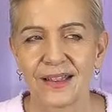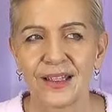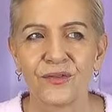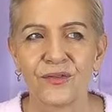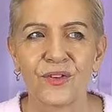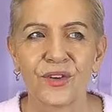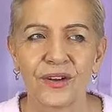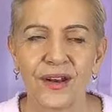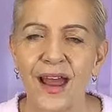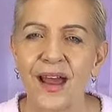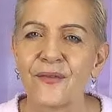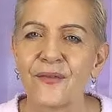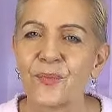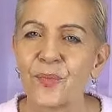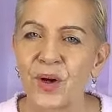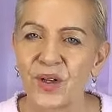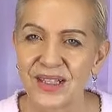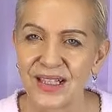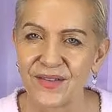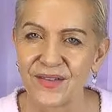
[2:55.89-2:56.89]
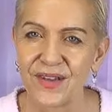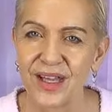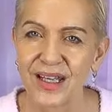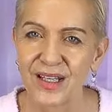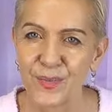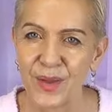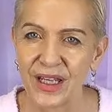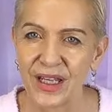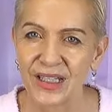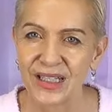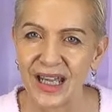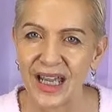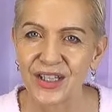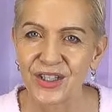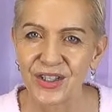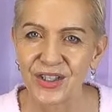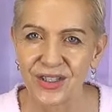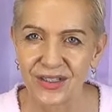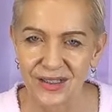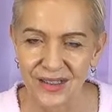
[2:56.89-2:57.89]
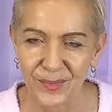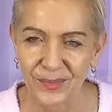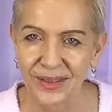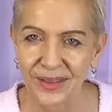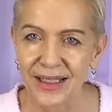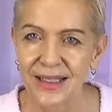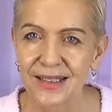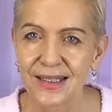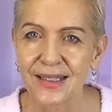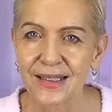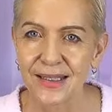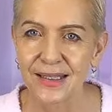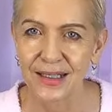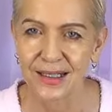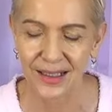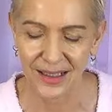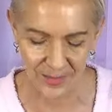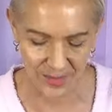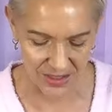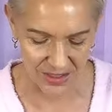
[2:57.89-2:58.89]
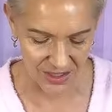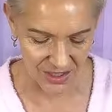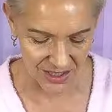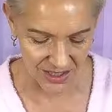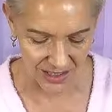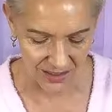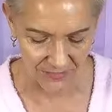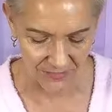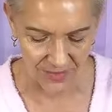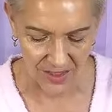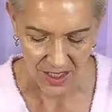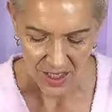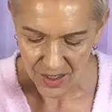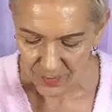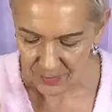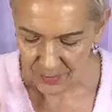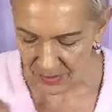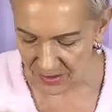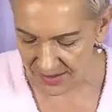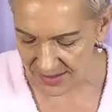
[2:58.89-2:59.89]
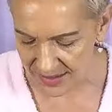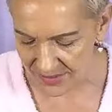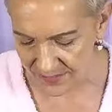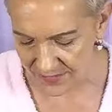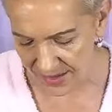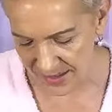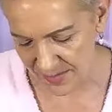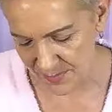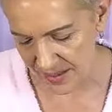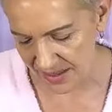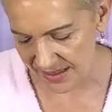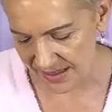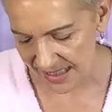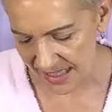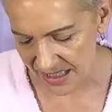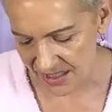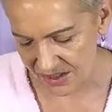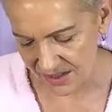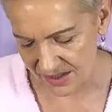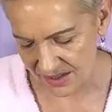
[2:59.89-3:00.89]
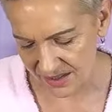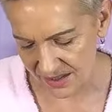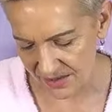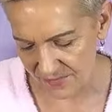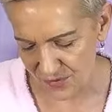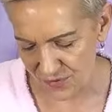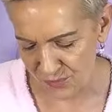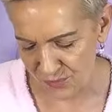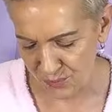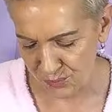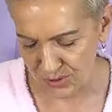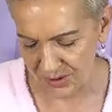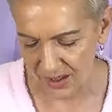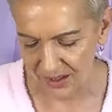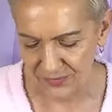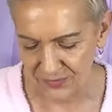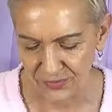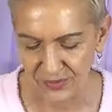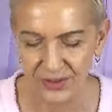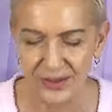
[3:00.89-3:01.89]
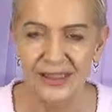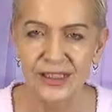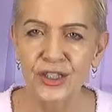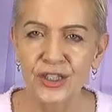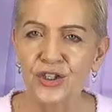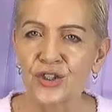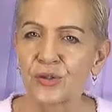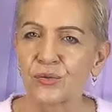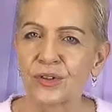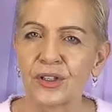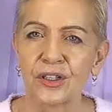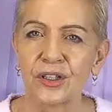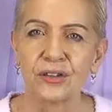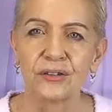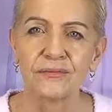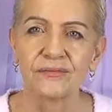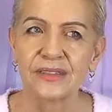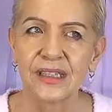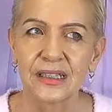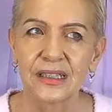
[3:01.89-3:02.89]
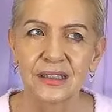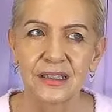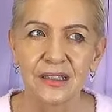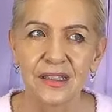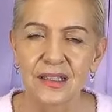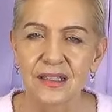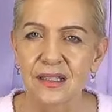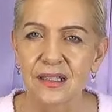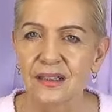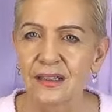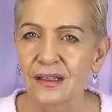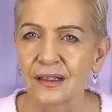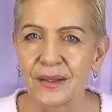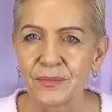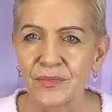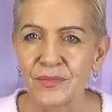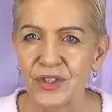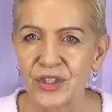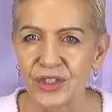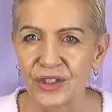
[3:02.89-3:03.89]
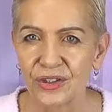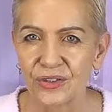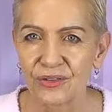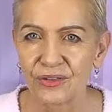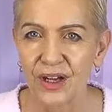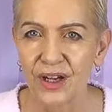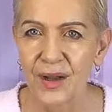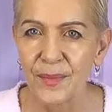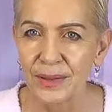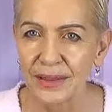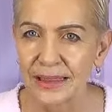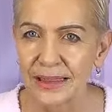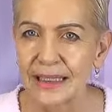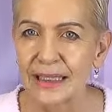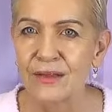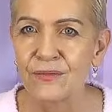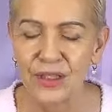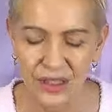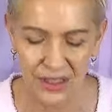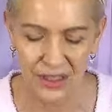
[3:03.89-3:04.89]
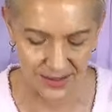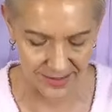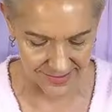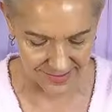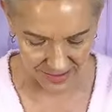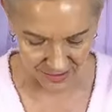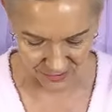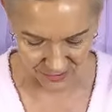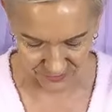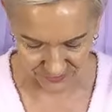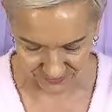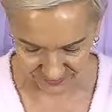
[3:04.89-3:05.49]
You've got to have positive expectations that blessings are going to come into your life. Positive expectations that if you've applied for a leadership role, that it's going to come to you, right? Believe in yourself.